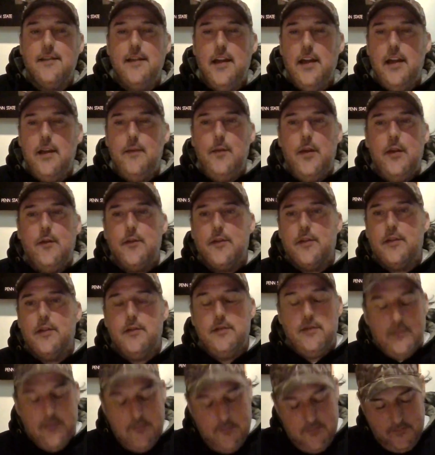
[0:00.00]
name. He
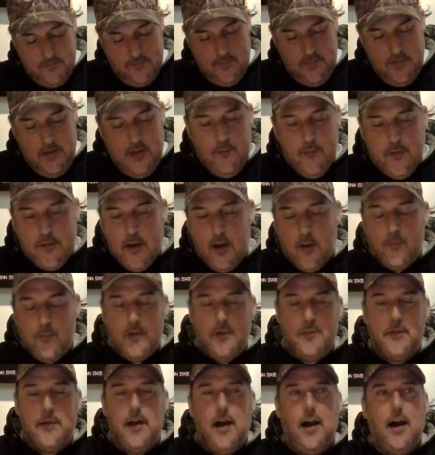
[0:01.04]
was
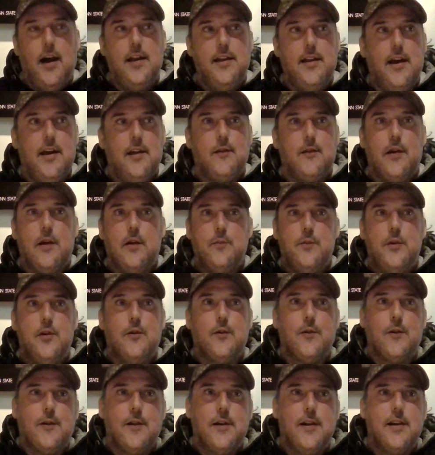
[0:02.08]
helping a guy down around Mill
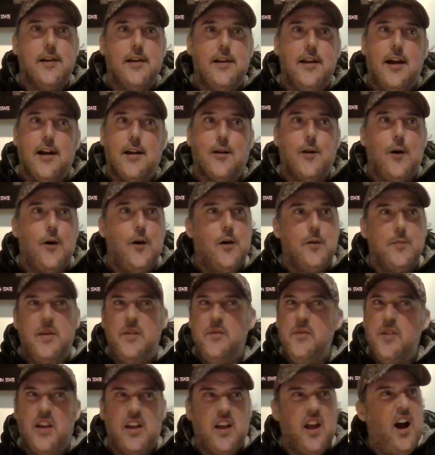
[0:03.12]
Creek, and I'd call him. He'd
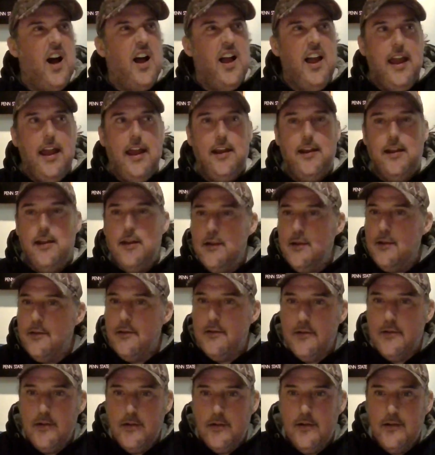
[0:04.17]
be like, I hate it.
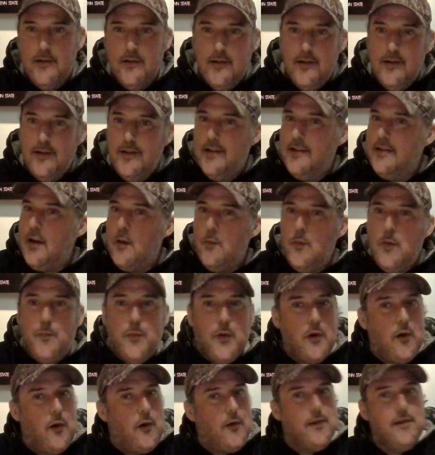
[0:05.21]
He's like, we
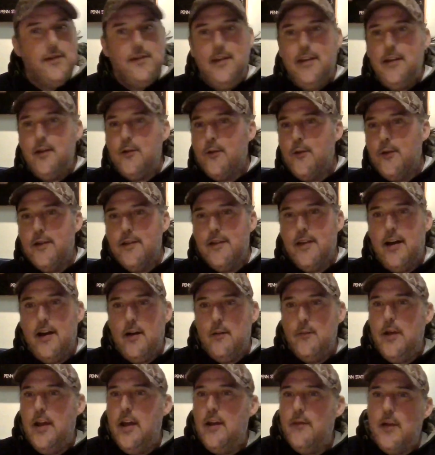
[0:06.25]
put all these decoys
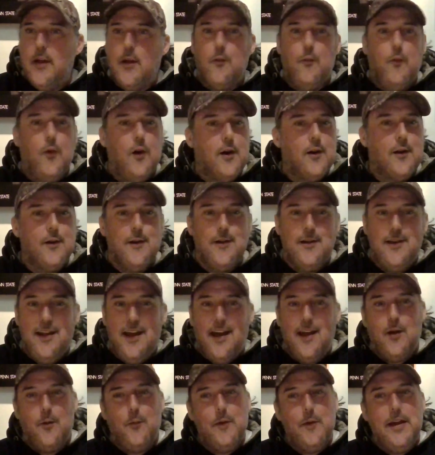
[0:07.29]
out. We have like one good
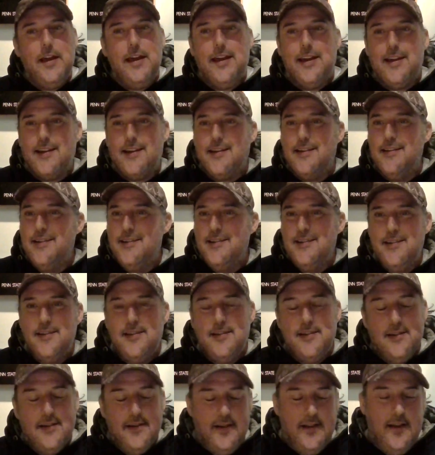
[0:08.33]
day a week.
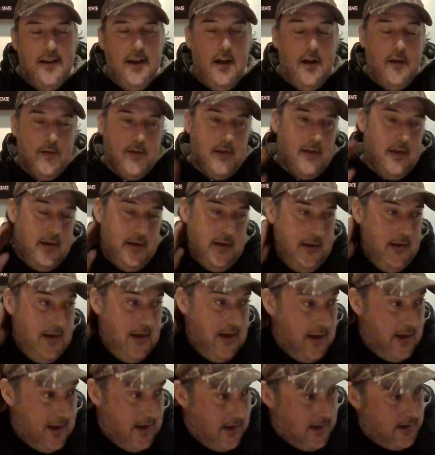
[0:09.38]
And I was like,
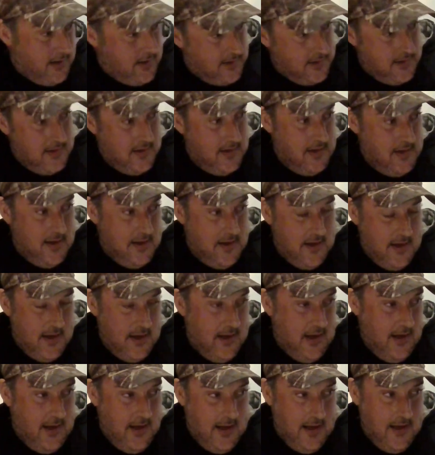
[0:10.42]
yeah.
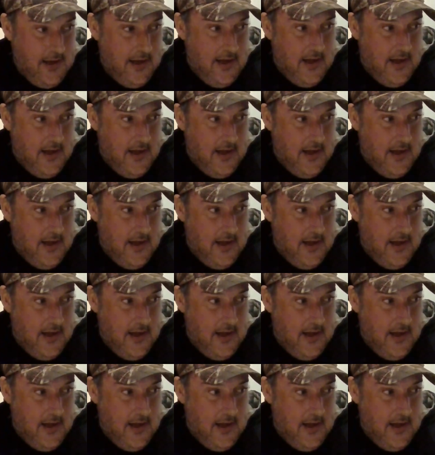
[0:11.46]
And